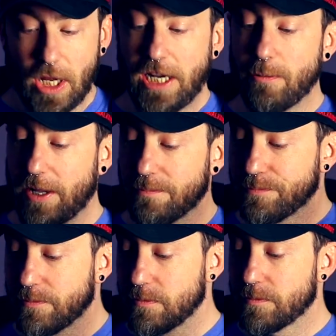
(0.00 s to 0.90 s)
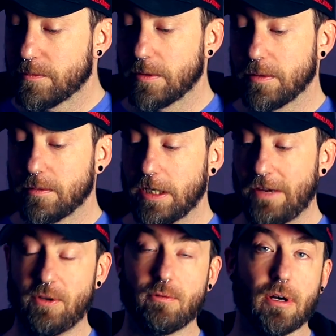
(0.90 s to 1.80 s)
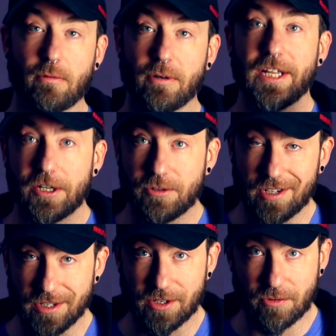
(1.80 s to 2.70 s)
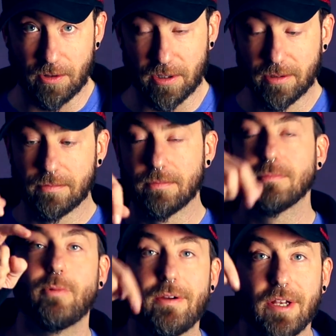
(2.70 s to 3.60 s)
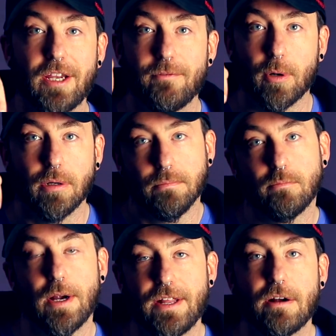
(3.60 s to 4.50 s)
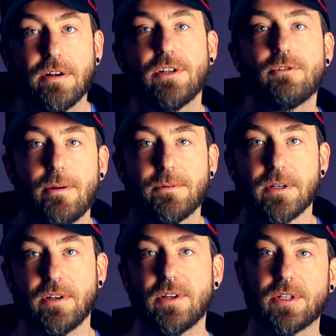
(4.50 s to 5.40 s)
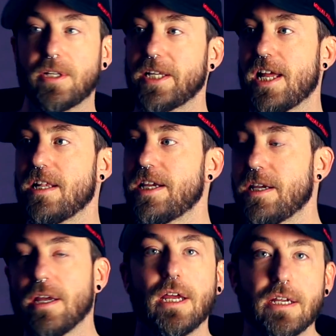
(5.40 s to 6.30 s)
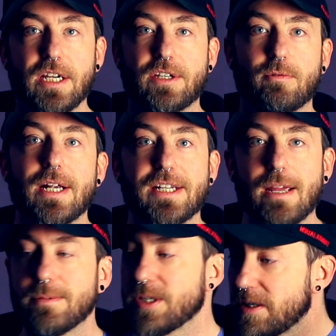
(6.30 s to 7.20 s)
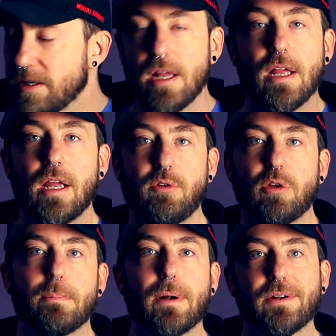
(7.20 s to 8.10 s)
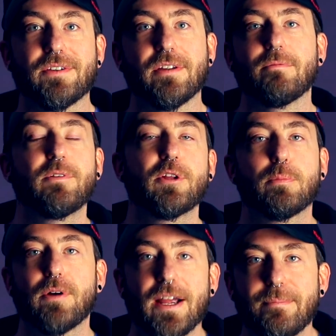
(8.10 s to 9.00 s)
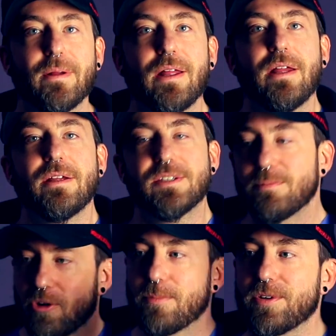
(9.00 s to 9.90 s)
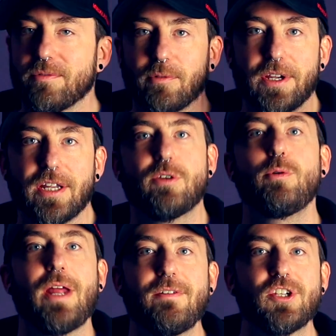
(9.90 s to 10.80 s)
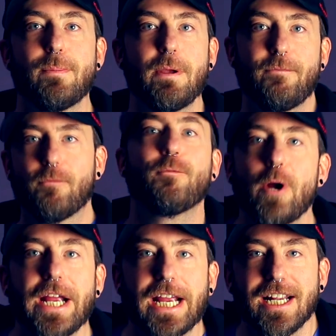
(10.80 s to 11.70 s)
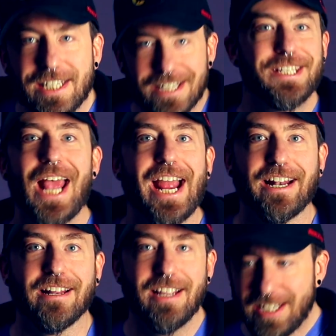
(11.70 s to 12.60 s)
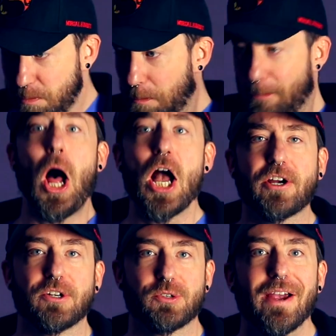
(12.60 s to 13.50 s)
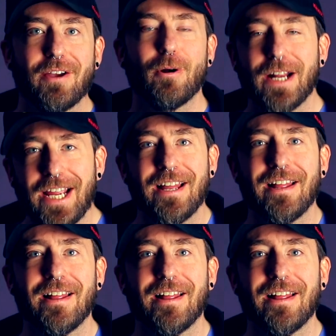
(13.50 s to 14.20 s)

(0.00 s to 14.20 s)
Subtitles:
Anyway, if you are really interested in this controller, we have a link for it right there in the description. You can just click that link, takes you right to Amazon, and you can purchase it with your Prime subscription, where you get 2 days shipping for free. It's insane. It's bonkers, right, Gordy?